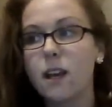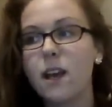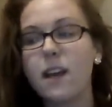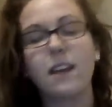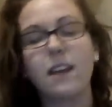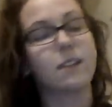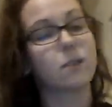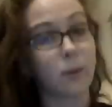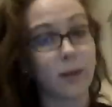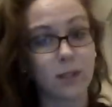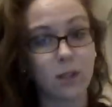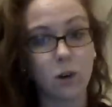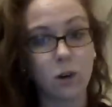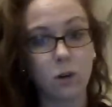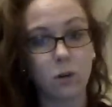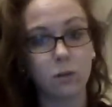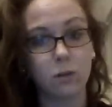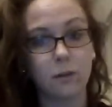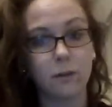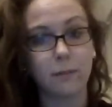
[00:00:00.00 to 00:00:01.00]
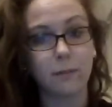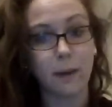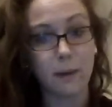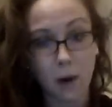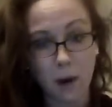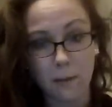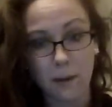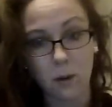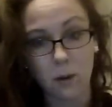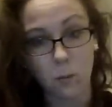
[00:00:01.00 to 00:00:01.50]
that's what I told my
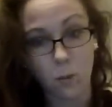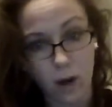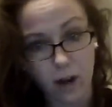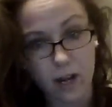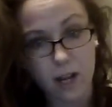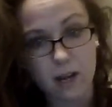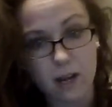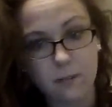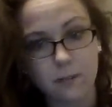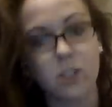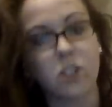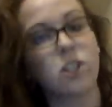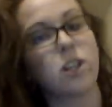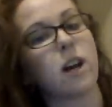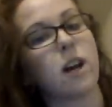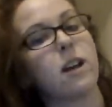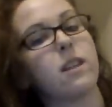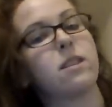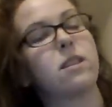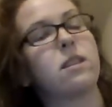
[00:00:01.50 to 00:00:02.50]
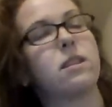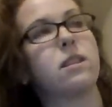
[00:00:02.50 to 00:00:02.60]
mom I wanted, but she got